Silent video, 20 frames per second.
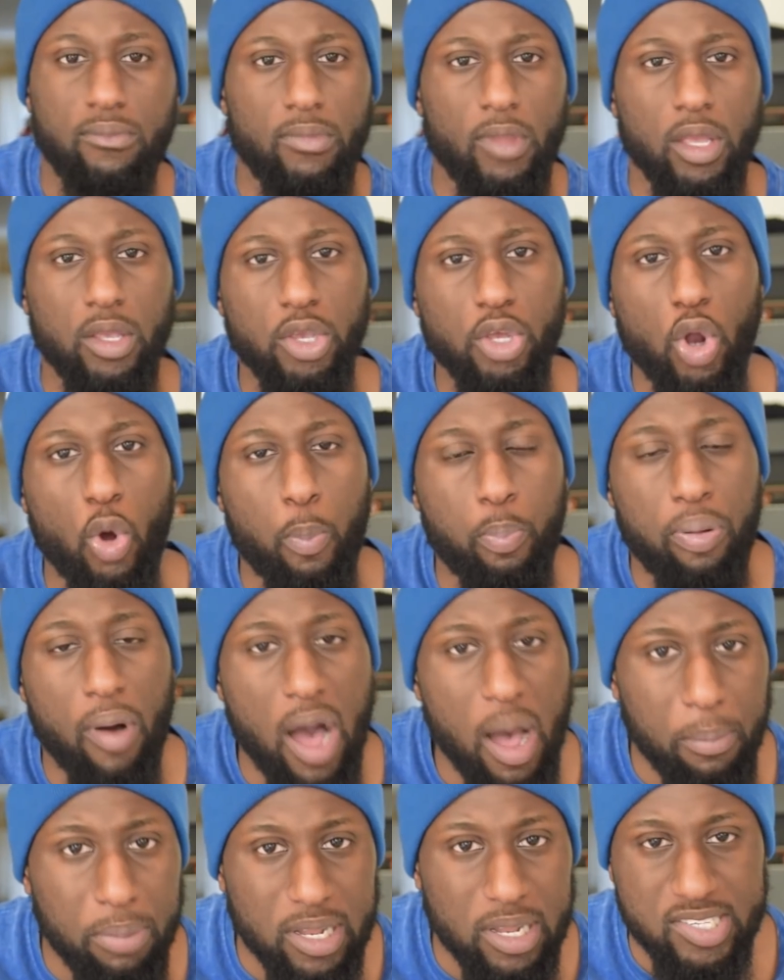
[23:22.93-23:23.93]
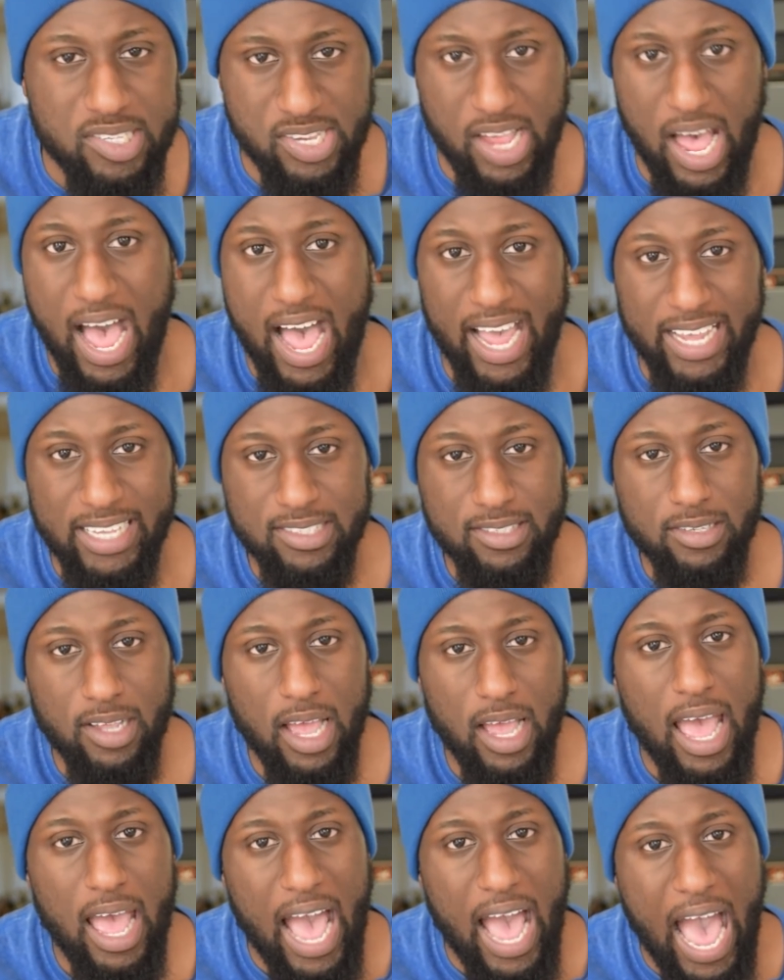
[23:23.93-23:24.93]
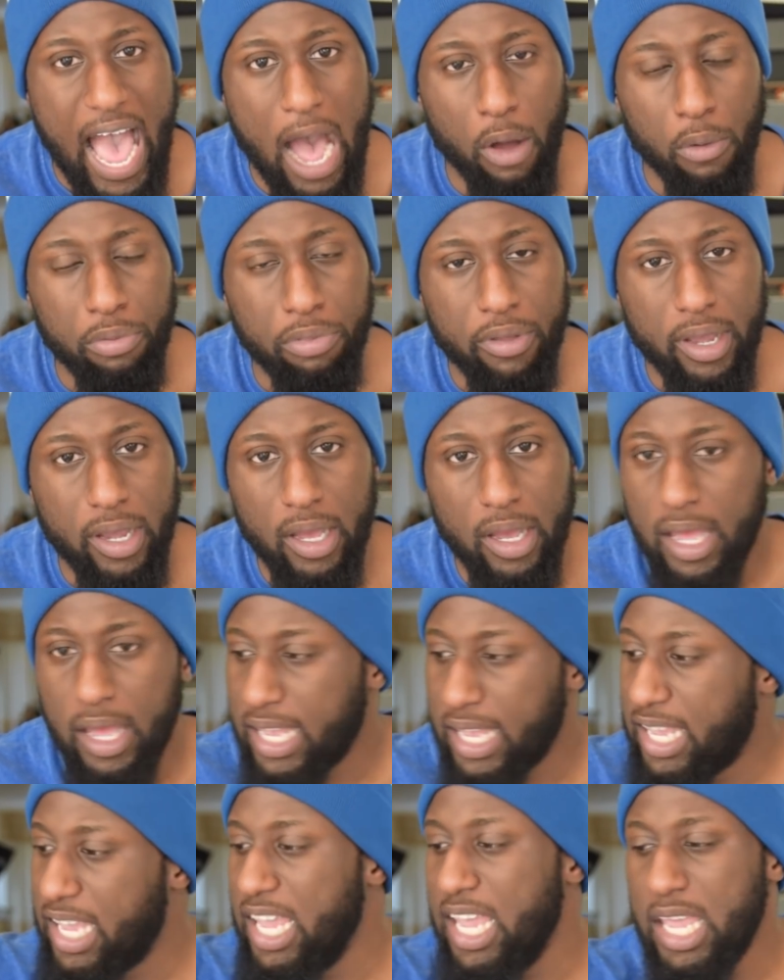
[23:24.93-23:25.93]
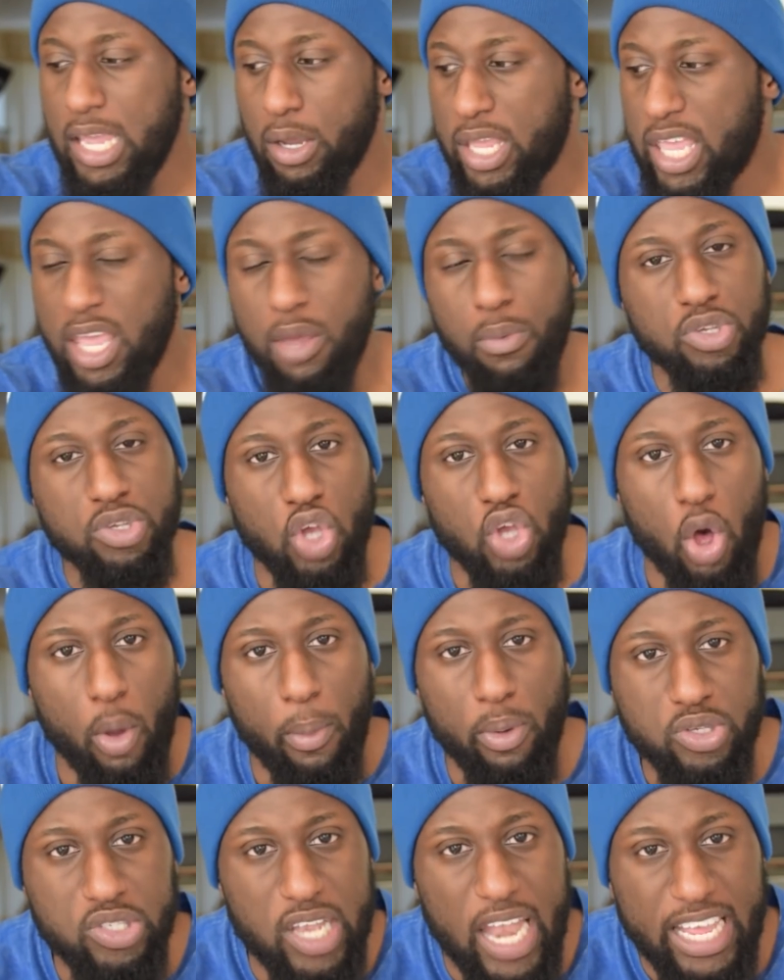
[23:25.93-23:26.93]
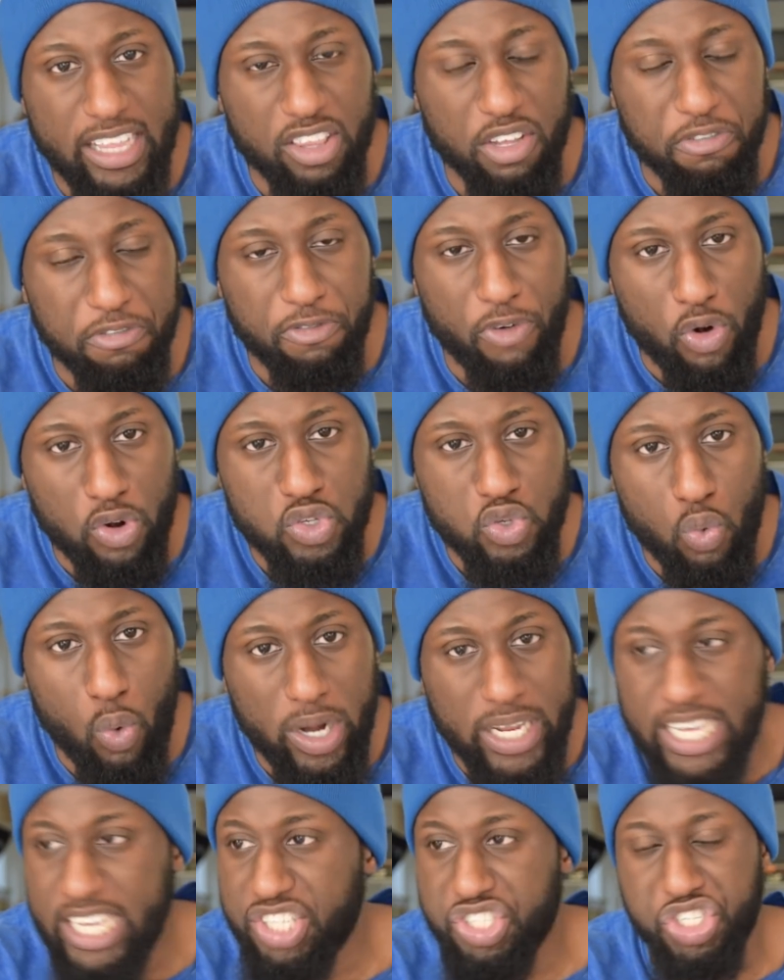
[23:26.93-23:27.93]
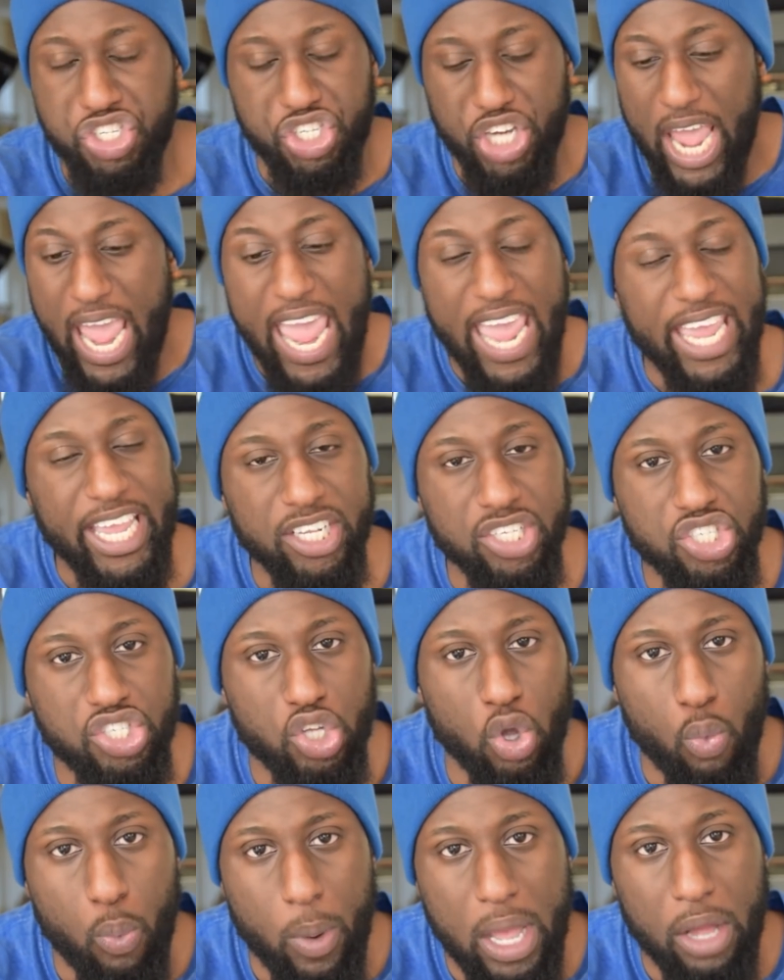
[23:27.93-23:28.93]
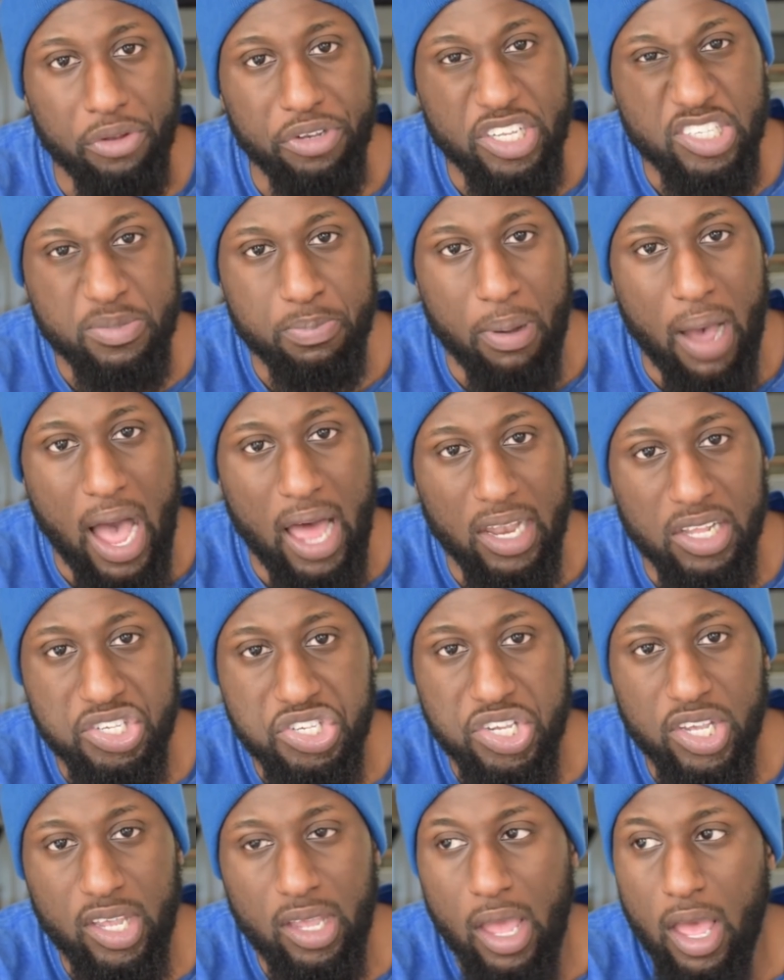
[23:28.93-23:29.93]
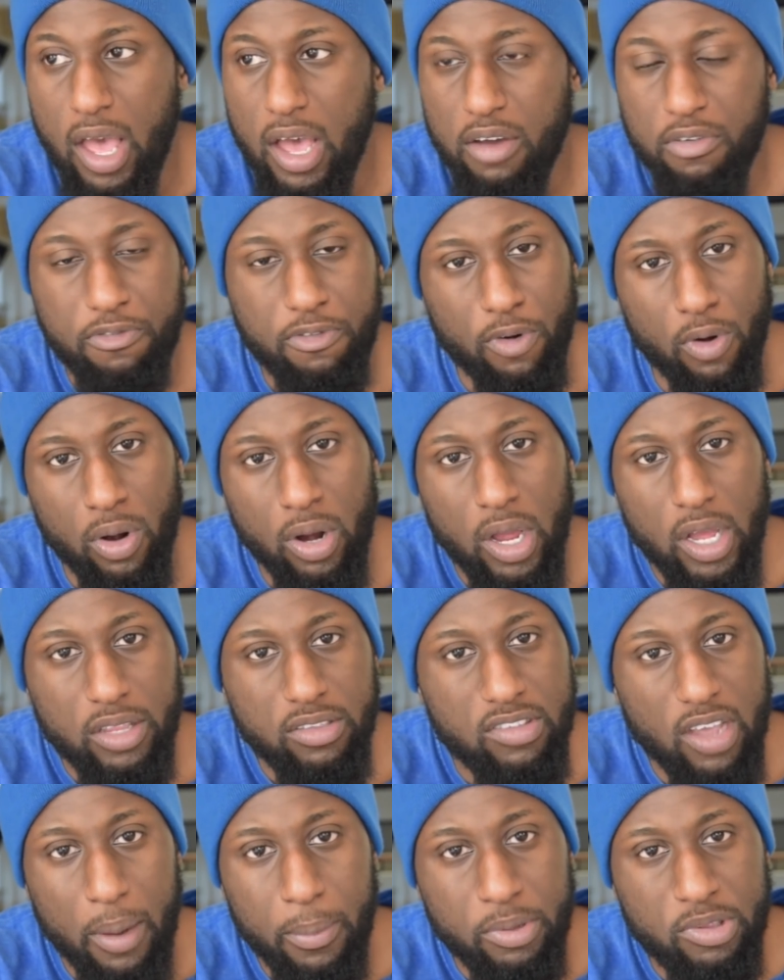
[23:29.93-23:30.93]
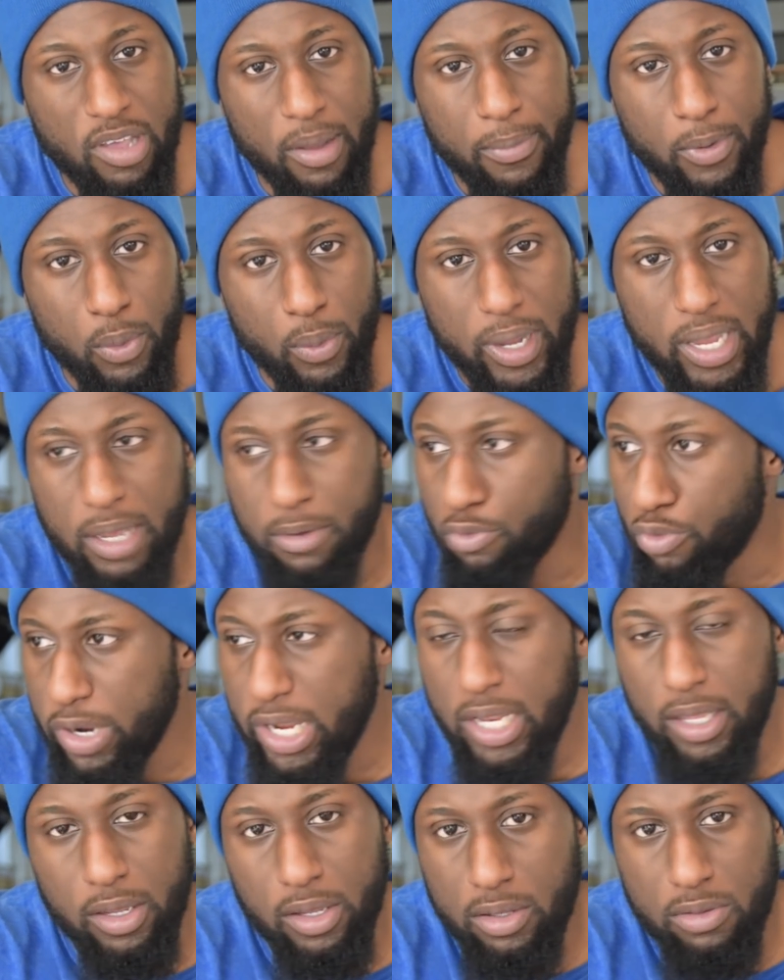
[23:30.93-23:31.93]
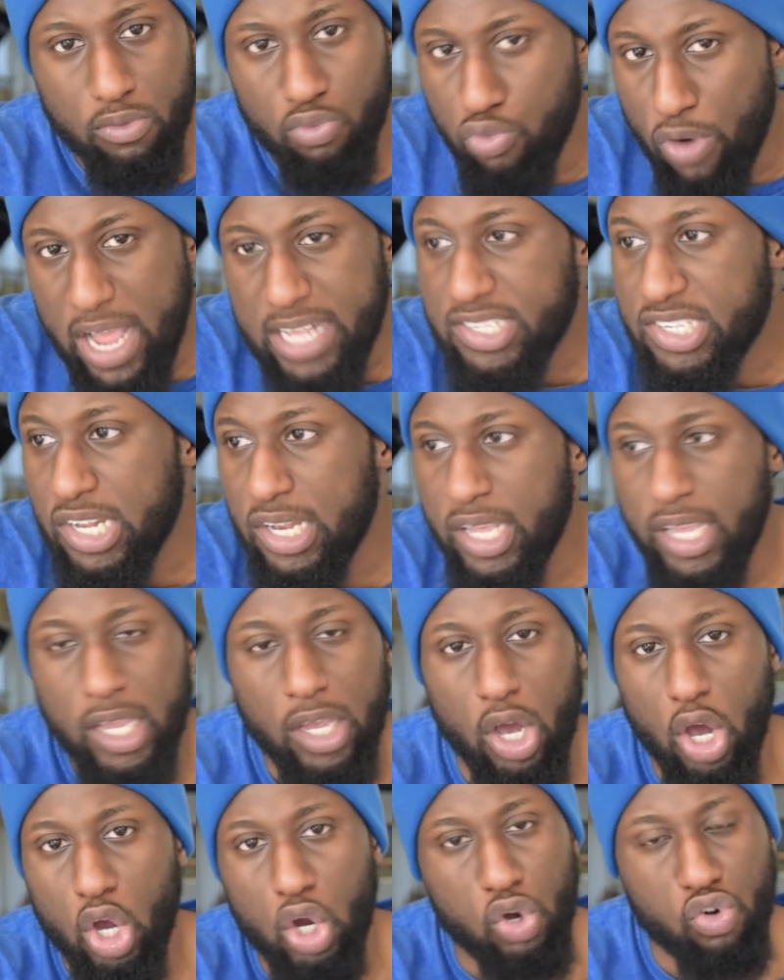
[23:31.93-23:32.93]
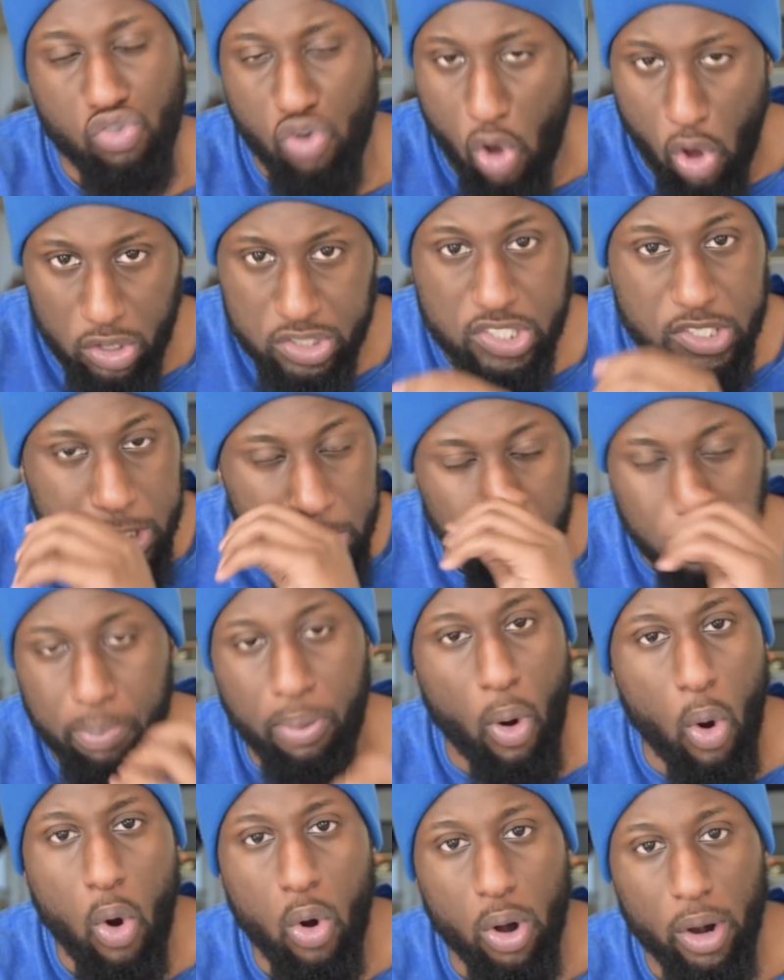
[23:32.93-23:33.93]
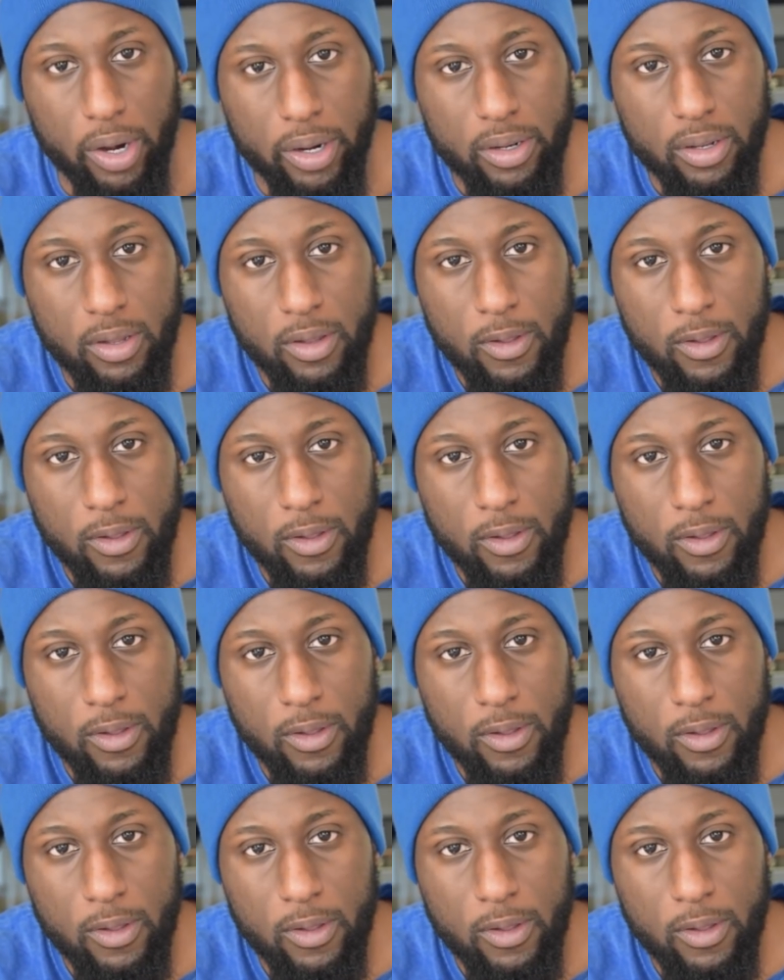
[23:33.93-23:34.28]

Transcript: you know, publicized out there. He was almost like the first one. He changed the wellness policy for WWE and really wrestling across the board.